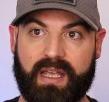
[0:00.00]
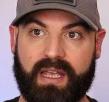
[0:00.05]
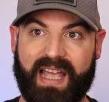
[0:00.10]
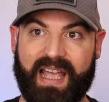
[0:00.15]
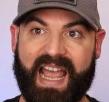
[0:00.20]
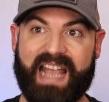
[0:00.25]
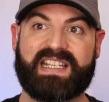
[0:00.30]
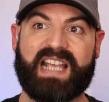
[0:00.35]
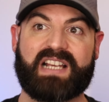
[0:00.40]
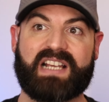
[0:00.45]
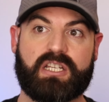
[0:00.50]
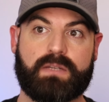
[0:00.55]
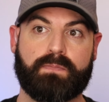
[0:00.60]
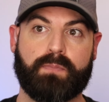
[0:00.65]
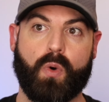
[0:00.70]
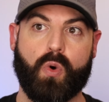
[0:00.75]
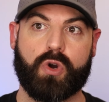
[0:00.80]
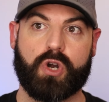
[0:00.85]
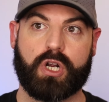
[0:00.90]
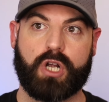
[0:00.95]
A Texas
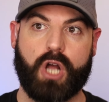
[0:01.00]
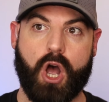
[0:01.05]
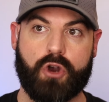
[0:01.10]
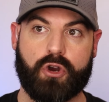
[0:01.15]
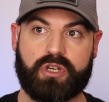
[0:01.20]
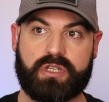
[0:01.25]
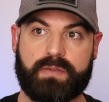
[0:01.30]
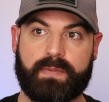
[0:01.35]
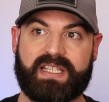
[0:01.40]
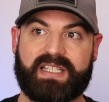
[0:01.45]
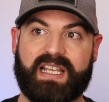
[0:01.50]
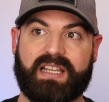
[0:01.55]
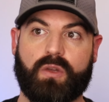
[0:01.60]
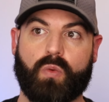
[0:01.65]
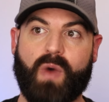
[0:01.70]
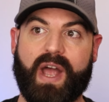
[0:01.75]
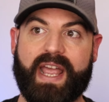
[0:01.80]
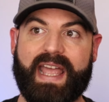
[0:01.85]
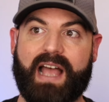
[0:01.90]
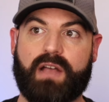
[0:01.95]
border congressman said the
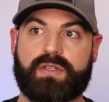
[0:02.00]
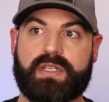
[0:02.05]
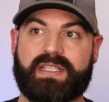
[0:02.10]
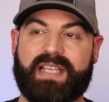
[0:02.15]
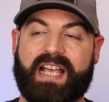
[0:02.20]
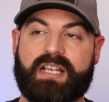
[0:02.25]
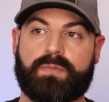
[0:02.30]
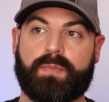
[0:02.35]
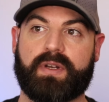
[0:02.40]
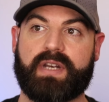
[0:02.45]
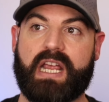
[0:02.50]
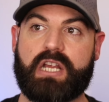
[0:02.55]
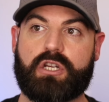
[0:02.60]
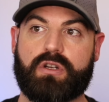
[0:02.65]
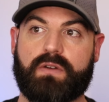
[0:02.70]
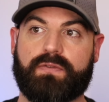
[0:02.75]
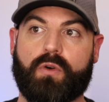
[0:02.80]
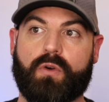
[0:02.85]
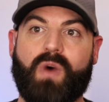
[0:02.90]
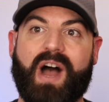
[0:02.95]
White House's explanation
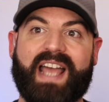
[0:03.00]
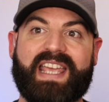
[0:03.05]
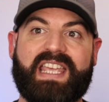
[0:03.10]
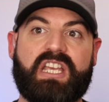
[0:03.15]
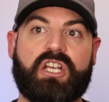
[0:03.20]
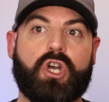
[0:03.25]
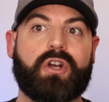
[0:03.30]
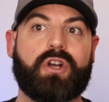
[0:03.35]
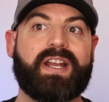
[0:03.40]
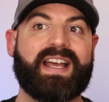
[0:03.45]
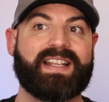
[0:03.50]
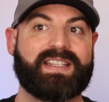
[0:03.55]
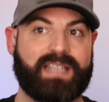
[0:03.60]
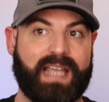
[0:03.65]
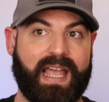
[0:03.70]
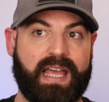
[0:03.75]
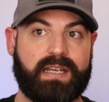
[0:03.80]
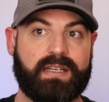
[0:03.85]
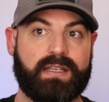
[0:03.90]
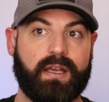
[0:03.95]
for why he couldn't
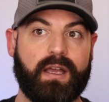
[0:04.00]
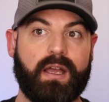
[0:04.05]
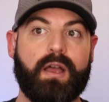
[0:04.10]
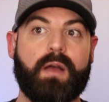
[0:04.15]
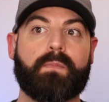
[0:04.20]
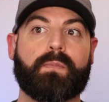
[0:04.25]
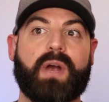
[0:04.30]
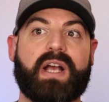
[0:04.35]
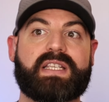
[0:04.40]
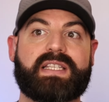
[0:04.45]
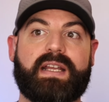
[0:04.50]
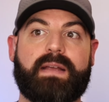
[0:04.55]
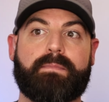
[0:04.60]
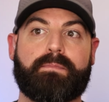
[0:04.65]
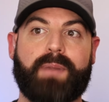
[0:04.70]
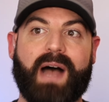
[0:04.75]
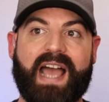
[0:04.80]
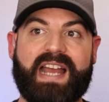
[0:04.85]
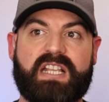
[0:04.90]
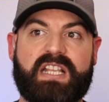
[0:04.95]
attend President
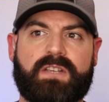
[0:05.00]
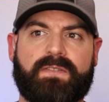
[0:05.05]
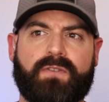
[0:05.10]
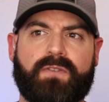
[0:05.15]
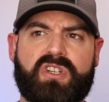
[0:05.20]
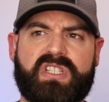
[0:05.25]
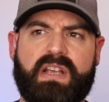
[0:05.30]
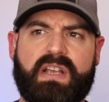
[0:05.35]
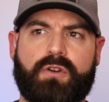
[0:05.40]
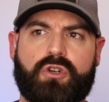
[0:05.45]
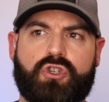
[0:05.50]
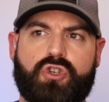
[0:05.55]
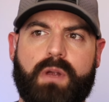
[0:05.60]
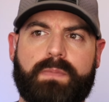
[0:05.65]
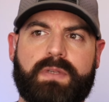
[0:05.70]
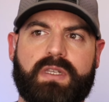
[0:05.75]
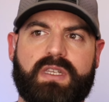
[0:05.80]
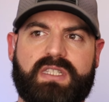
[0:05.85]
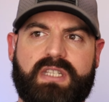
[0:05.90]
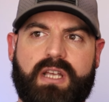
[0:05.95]
Biden's first ever trip
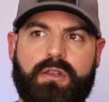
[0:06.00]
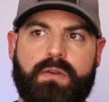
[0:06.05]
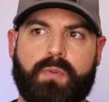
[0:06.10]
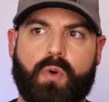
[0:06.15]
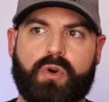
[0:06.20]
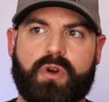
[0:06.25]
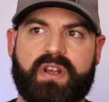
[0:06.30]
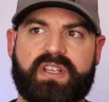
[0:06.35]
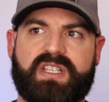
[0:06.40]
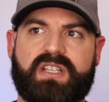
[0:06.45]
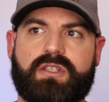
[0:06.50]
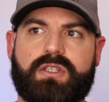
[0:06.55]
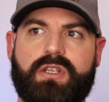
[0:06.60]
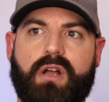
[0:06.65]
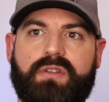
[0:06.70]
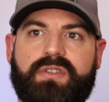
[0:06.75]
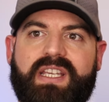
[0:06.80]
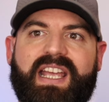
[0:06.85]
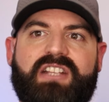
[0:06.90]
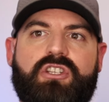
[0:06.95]
to the southern border is
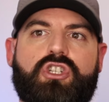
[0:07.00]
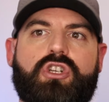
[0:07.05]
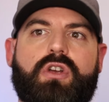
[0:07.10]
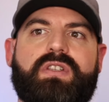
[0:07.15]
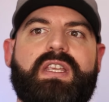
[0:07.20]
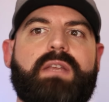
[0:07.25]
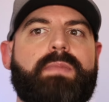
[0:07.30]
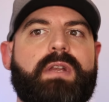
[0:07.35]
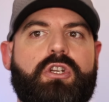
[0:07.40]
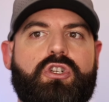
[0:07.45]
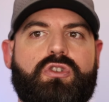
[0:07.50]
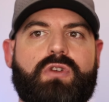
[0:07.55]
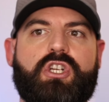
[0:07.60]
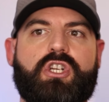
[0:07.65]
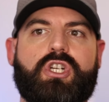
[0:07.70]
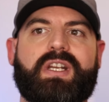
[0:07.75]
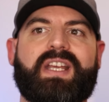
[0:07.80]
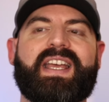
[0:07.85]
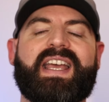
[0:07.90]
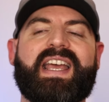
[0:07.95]
insulting and shows the
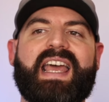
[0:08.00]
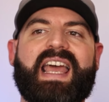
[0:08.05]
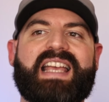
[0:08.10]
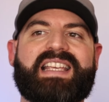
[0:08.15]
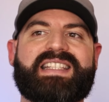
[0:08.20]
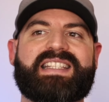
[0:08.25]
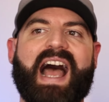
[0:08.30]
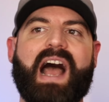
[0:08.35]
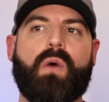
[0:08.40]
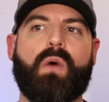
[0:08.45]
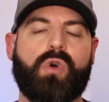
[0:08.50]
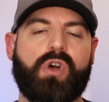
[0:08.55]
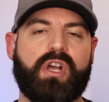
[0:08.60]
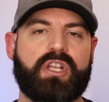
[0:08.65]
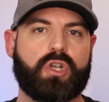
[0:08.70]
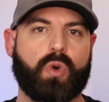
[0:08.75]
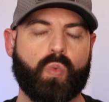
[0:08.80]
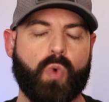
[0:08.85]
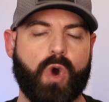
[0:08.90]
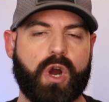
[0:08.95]
administration is not willing
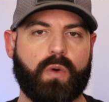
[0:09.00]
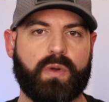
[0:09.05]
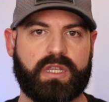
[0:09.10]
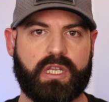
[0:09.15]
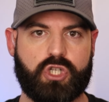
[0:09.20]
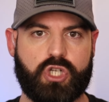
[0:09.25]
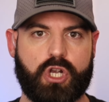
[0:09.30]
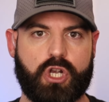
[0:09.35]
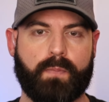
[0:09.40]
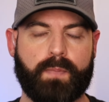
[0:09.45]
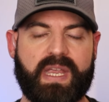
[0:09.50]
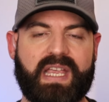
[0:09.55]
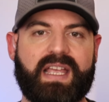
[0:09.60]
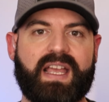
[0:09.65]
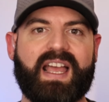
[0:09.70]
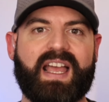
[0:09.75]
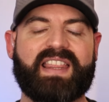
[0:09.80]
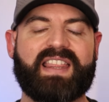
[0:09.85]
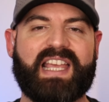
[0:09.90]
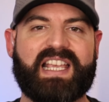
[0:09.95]
to work with the GOP.
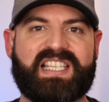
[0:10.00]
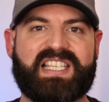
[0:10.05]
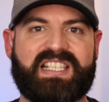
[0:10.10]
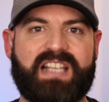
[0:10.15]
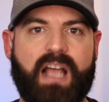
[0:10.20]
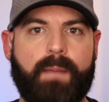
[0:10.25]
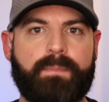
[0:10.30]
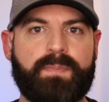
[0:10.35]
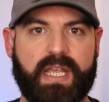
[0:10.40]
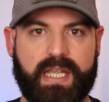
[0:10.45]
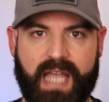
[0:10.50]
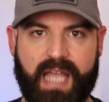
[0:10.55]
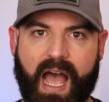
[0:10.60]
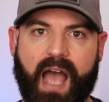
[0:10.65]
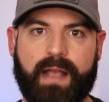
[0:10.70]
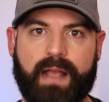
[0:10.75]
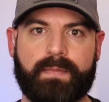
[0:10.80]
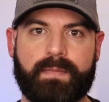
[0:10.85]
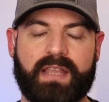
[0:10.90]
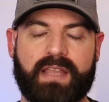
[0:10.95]
They snubbed the
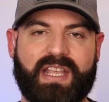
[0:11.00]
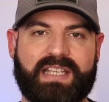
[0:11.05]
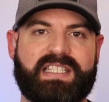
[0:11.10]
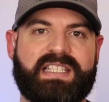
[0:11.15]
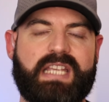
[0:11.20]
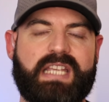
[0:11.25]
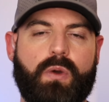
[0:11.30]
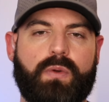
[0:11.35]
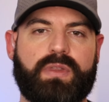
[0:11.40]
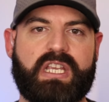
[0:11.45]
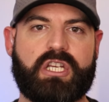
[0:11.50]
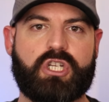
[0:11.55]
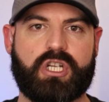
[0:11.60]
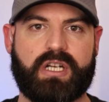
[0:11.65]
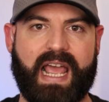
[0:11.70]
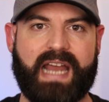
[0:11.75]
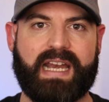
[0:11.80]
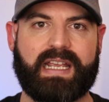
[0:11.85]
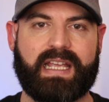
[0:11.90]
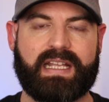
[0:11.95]
guy that's dealing with these
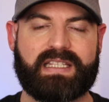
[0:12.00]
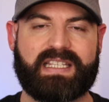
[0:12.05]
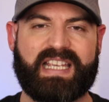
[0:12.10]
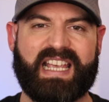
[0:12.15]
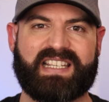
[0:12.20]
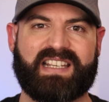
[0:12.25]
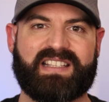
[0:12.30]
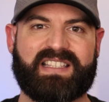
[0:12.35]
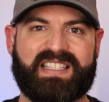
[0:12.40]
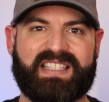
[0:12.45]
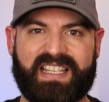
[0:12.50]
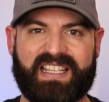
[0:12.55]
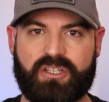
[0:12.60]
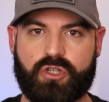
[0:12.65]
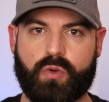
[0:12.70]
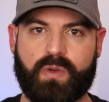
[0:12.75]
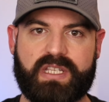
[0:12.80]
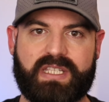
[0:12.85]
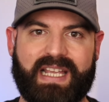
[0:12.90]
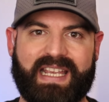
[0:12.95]
shenanigans. He has
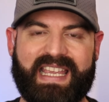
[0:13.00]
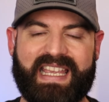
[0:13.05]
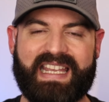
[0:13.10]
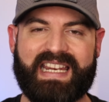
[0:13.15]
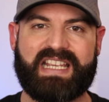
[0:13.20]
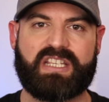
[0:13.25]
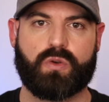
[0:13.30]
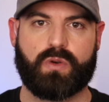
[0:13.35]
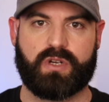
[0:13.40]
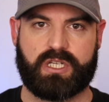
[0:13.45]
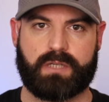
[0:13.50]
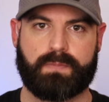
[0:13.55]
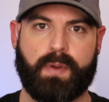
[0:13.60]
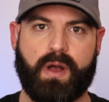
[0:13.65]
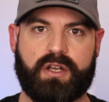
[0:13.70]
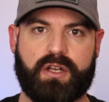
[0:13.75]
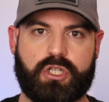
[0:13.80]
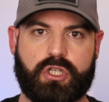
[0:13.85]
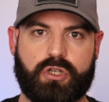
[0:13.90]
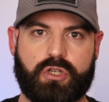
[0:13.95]
constituents that he needs to
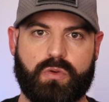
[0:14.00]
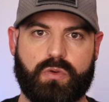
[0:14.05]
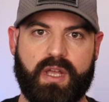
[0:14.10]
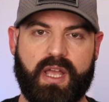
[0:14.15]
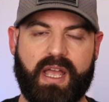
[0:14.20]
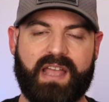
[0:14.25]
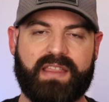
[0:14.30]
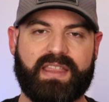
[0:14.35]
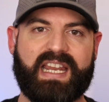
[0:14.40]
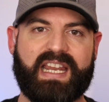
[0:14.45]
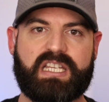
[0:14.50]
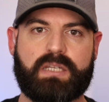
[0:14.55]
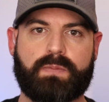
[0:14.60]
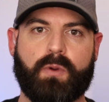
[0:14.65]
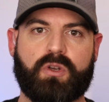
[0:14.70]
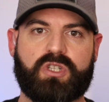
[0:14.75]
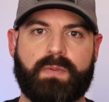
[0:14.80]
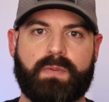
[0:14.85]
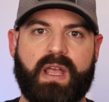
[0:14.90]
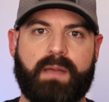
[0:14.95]
respond to, that he's
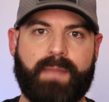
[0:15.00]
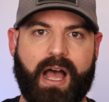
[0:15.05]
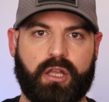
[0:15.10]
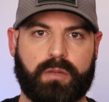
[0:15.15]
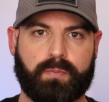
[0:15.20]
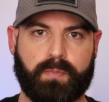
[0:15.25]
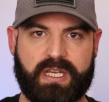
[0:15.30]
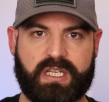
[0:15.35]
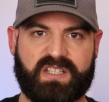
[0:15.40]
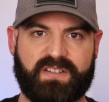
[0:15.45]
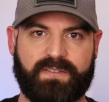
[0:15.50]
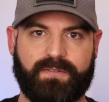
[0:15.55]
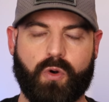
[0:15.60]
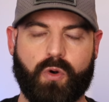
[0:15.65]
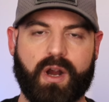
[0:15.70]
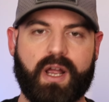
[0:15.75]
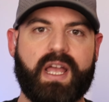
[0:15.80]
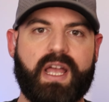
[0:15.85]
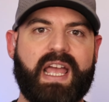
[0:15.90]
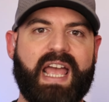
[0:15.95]
supposed to be a mouthpiece
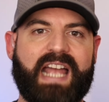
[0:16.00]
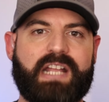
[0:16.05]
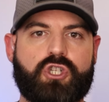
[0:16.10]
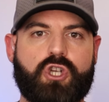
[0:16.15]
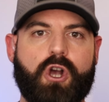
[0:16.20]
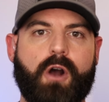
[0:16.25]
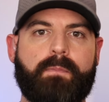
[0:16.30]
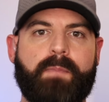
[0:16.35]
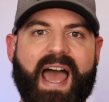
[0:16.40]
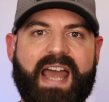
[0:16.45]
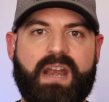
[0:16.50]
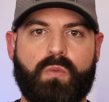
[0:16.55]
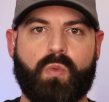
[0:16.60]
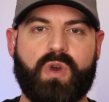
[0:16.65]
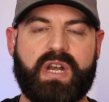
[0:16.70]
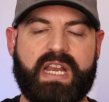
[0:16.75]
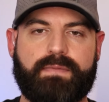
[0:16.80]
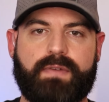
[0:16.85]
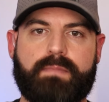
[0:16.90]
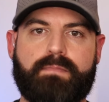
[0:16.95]
for, and Joe Biden
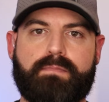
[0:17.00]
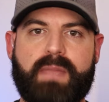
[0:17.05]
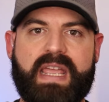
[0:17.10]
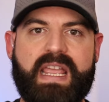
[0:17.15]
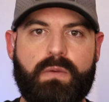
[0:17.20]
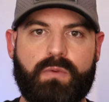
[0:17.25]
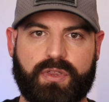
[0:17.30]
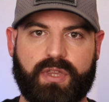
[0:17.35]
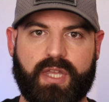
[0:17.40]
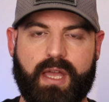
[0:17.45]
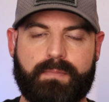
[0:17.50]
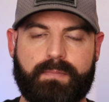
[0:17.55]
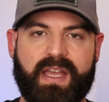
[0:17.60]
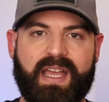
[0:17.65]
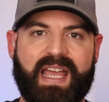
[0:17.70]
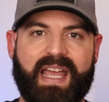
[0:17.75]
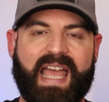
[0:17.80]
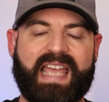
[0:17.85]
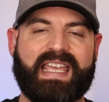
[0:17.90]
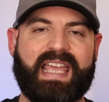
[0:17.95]
wouldn't even meet with him
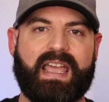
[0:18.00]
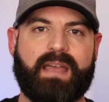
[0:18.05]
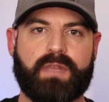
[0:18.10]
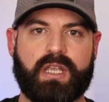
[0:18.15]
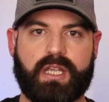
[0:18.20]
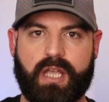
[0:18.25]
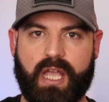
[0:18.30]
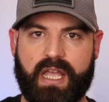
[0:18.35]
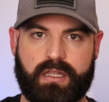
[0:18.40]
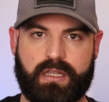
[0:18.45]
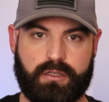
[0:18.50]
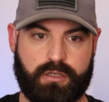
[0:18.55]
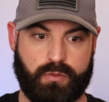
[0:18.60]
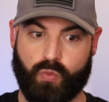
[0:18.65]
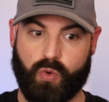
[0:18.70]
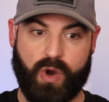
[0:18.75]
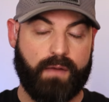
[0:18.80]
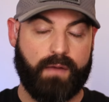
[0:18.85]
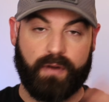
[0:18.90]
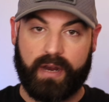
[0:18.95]
and get him to get to
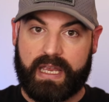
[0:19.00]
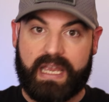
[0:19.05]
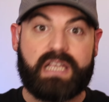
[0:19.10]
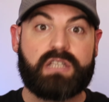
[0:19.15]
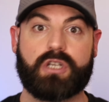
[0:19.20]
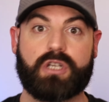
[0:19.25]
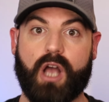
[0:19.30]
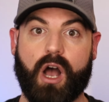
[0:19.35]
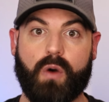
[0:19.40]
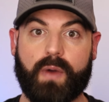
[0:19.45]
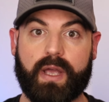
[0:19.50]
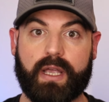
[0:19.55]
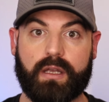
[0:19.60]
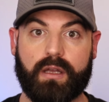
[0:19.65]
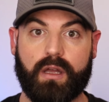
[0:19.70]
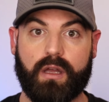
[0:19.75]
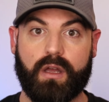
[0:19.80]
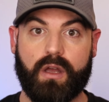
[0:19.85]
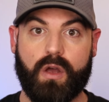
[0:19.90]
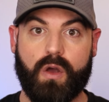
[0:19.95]
wherever he's going
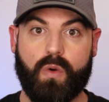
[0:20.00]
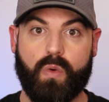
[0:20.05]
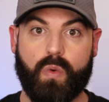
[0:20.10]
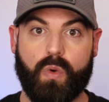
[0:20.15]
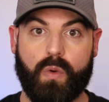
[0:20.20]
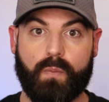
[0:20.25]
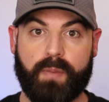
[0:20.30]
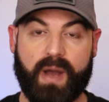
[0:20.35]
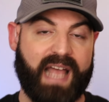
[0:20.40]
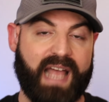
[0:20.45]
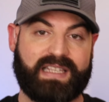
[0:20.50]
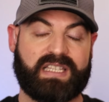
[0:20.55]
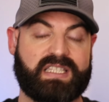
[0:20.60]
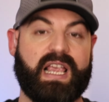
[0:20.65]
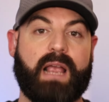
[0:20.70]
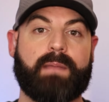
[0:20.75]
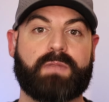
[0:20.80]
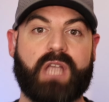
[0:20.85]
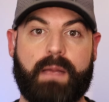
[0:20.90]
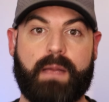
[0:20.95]
but at the
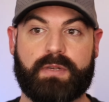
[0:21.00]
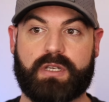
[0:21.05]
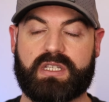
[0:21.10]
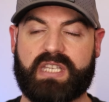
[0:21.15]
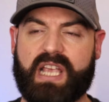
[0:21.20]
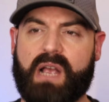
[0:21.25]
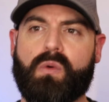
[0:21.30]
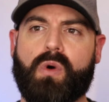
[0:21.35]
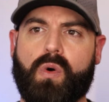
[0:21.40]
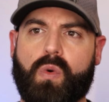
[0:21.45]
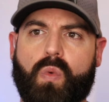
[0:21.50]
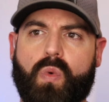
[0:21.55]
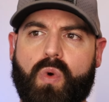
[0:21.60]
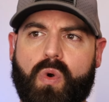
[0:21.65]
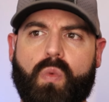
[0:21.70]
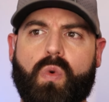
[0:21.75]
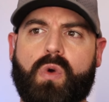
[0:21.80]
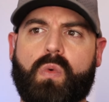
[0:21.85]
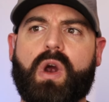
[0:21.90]
same time, he's going to say, well, we're, we're,